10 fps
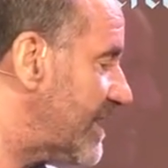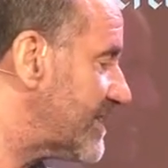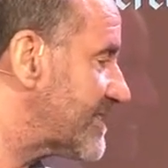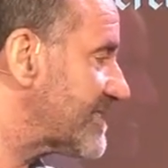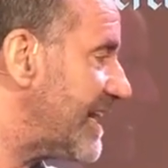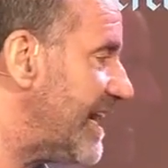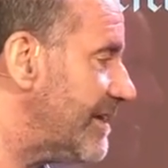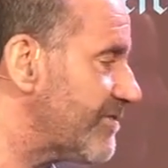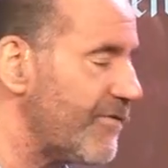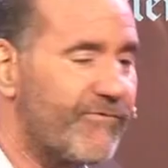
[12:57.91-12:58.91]
as a
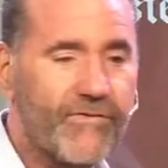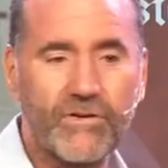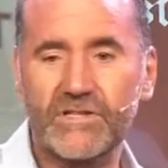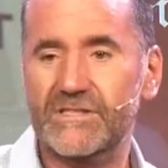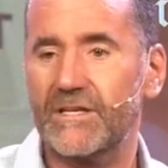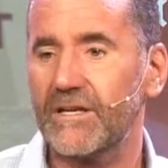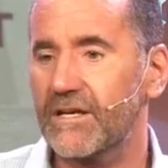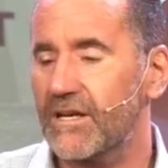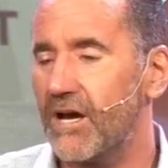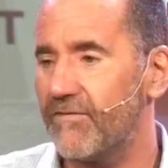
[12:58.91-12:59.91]
sign of the first
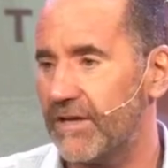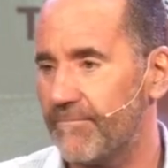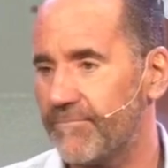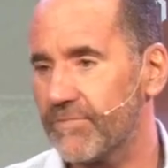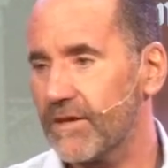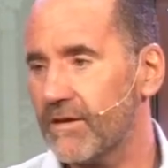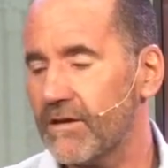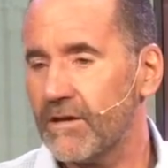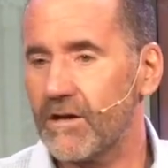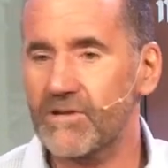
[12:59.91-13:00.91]
covenant.
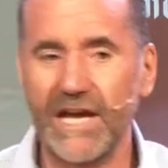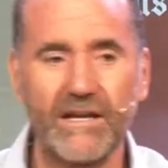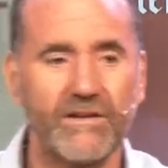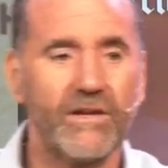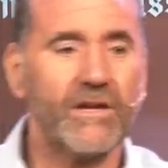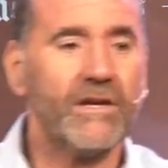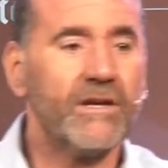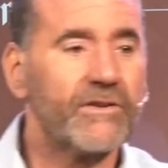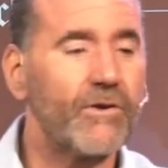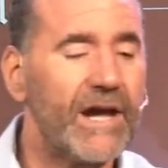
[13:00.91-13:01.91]
Okay?
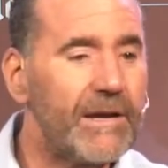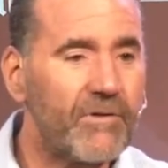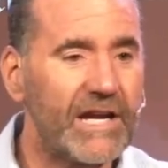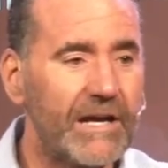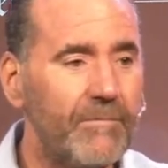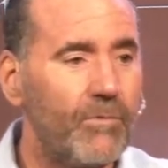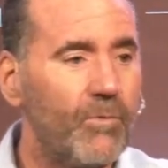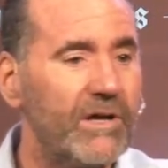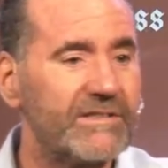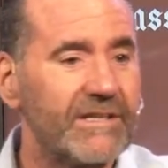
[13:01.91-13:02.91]
So Abraham
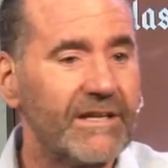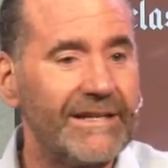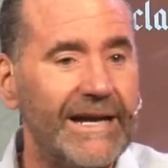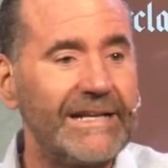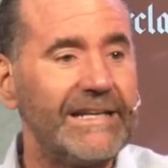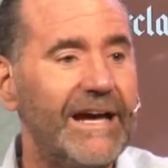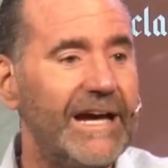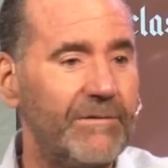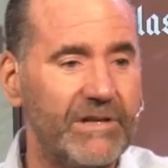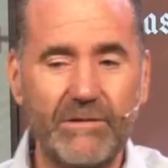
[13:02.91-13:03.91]
was
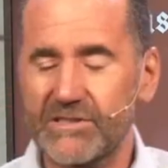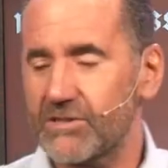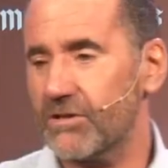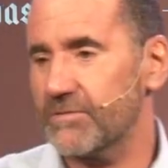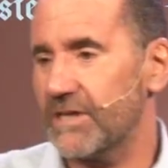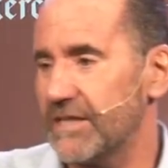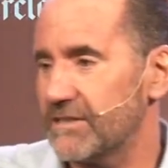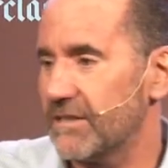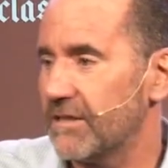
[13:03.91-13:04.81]
99 when he was circumcised.